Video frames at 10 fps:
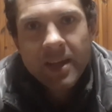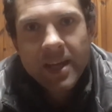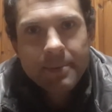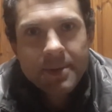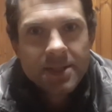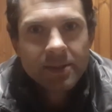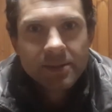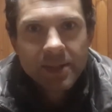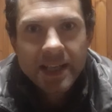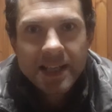
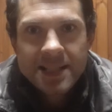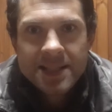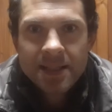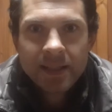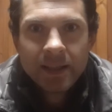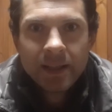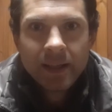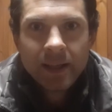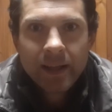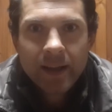Capital is
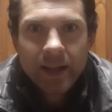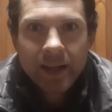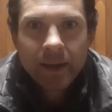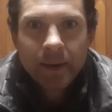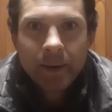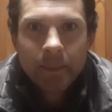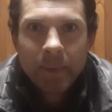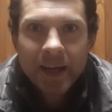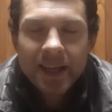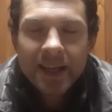the
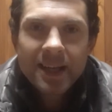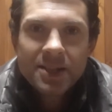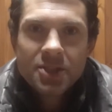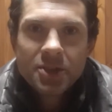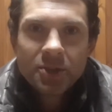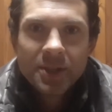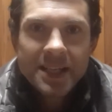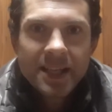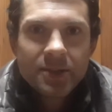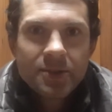money that you
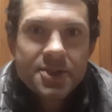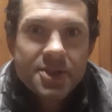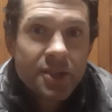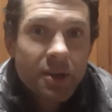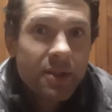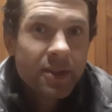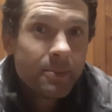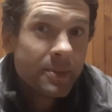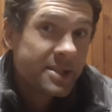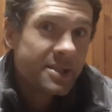need to start the
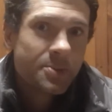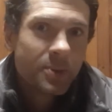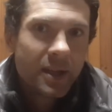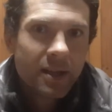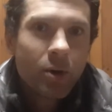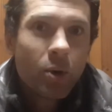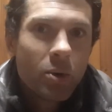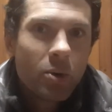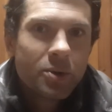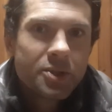business with
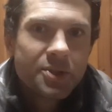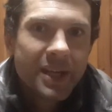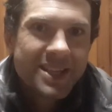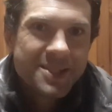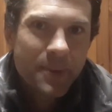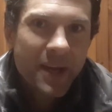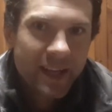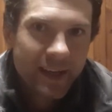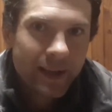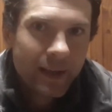or to
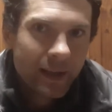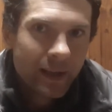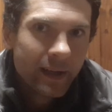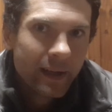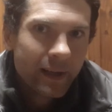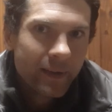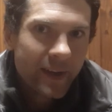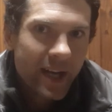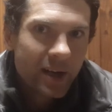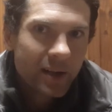expand.
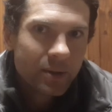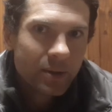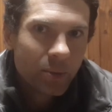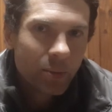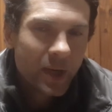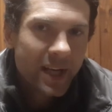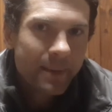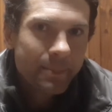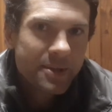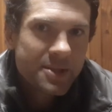Now, what
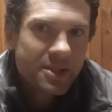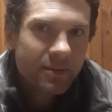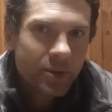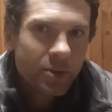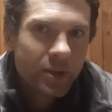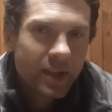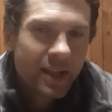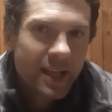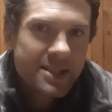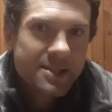happens if you are
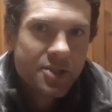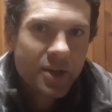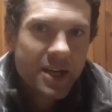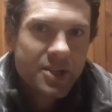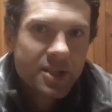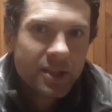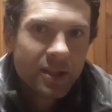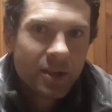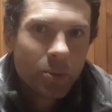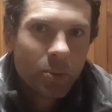in that
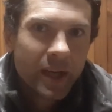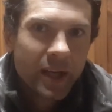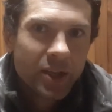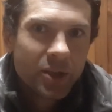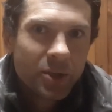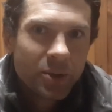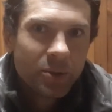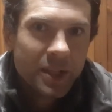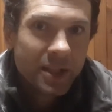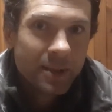situation where you
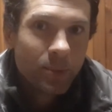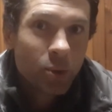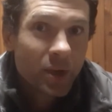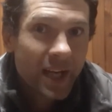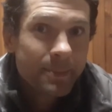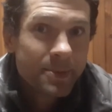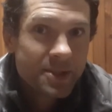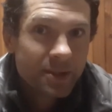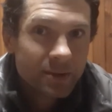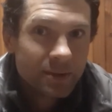need more
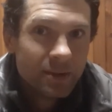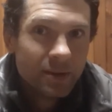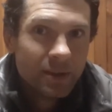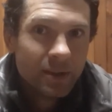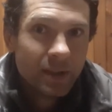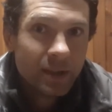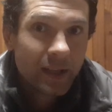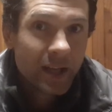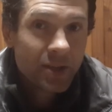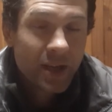capital
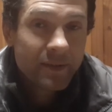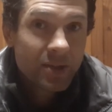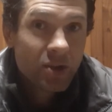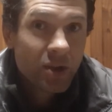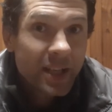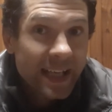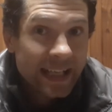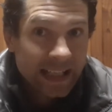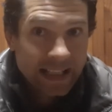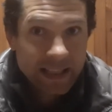and you haven't got
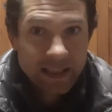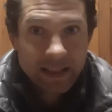any?